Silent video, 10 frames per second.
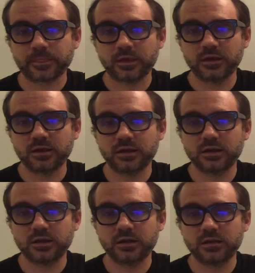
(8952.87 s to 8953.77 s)

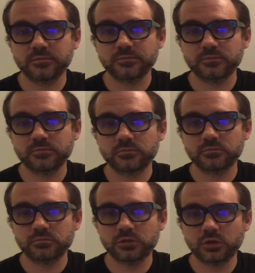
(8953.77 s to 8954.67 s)
Uh,
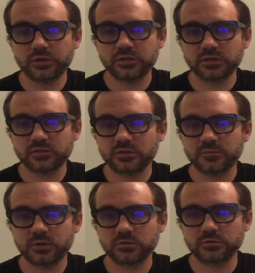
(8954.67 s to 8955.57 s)
no, I think that's all
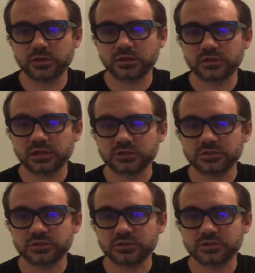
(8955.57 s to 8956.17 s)
spelled correctly actually.